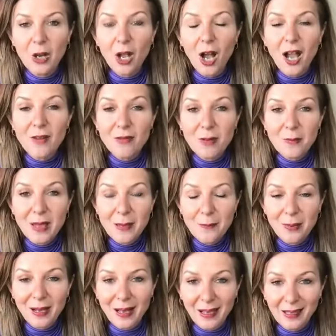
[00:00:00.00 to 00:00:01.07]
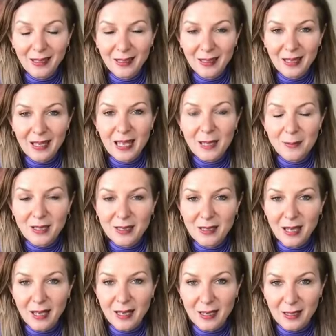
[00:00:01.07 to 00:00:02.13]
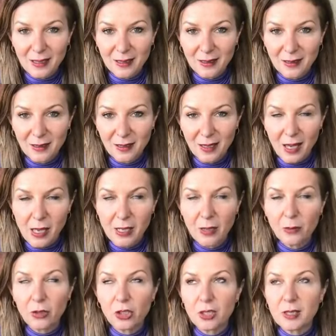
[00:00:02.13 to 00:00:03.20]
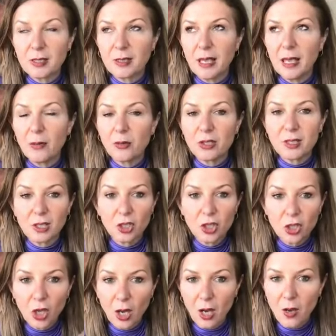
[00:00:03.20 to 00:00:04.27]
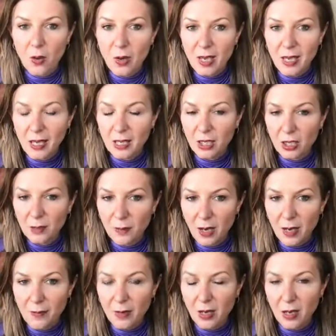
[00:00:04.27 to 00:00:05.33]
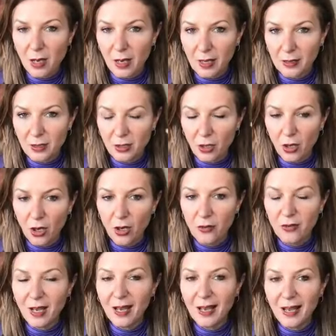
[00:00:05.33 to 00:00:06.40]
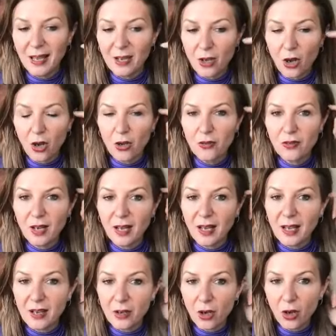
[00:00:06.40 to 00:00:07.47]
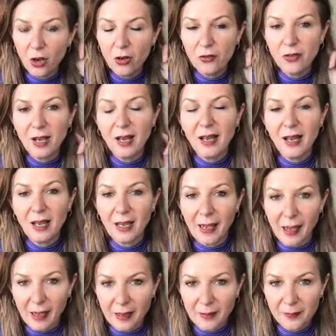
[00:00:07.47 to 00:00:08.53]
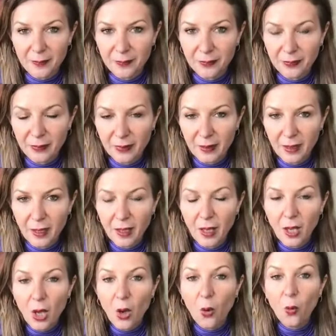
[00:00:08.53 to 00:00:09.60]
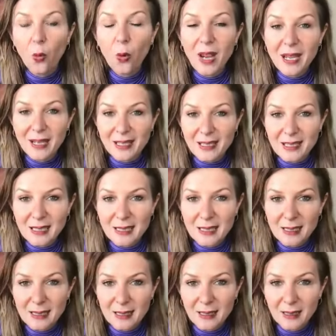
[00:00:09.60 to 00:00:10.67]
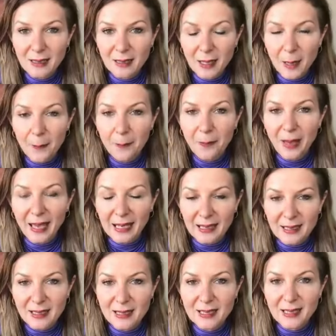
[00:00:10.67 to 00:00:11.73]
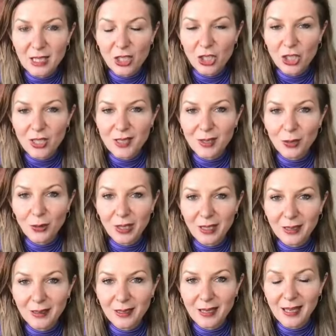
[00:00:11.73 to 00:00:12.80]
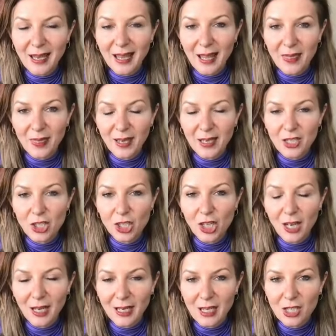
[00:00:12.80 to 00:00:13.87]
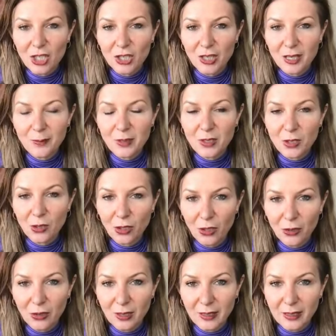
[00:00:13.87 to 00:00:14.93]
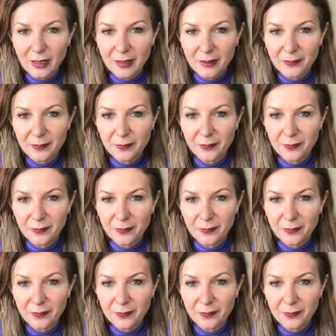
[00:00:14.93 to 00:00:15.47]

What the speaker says: But I remember him saying, and it was going into my mind over and over and over again, winners make decisions quickly and they change them slowly.